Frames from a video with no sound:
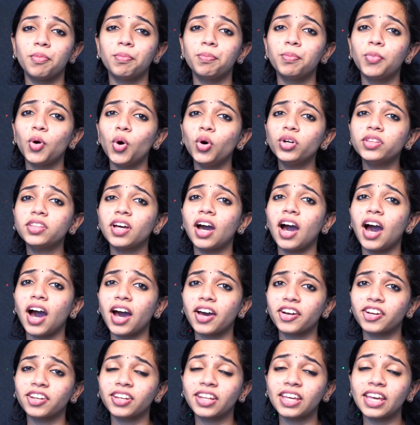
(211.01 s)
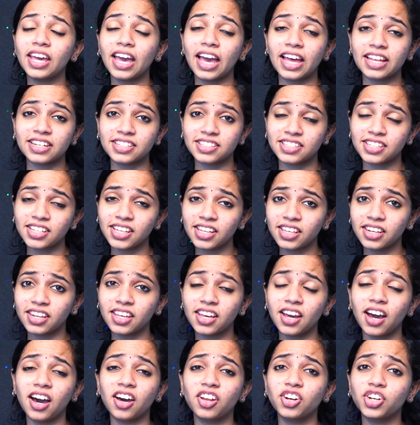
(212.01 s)
Both RNA and
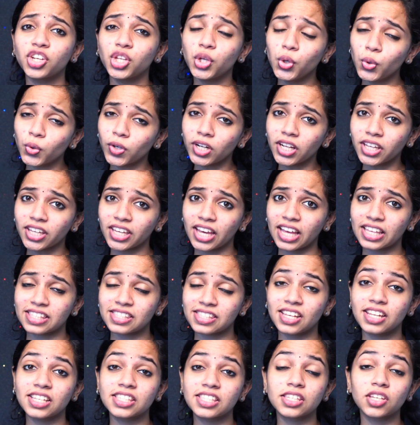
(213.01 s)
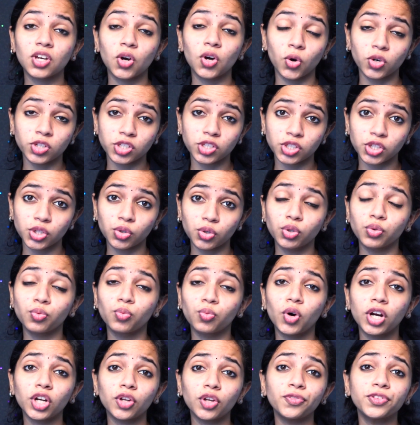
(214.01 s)
DNA are nucleic acids constitute
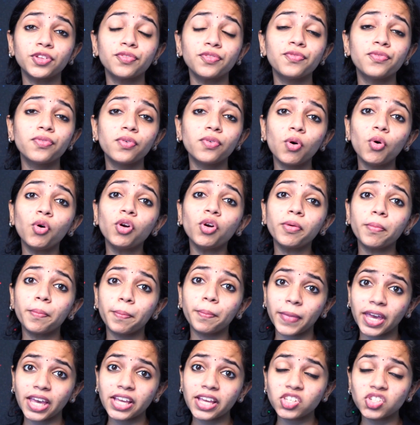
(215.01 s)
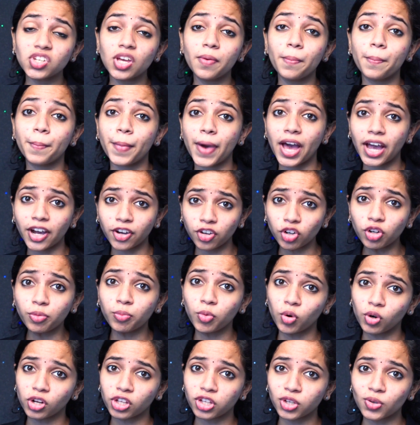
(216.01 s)
one of the four major
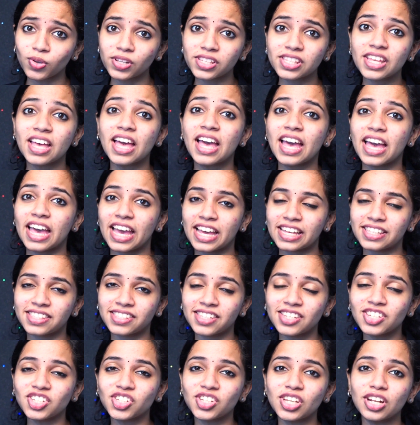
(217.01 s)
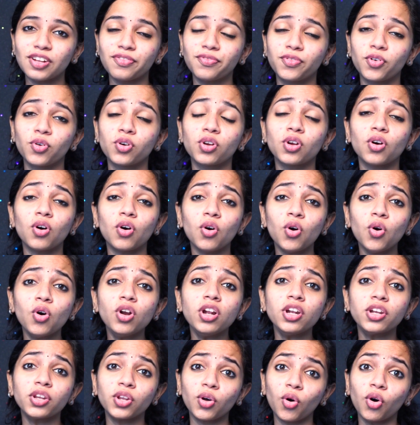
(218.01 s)
macromolecules essential for
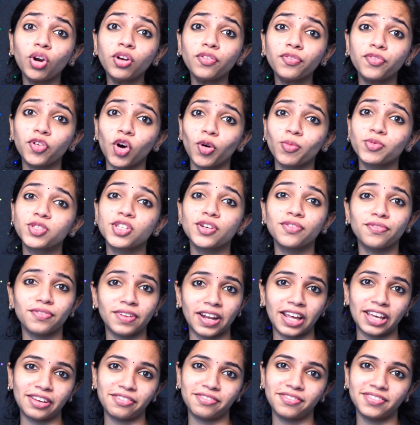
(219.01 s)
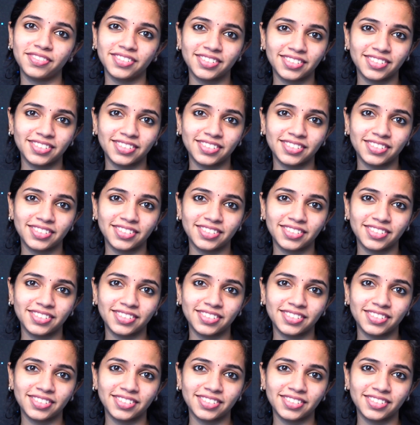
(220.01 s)
all known forms of life.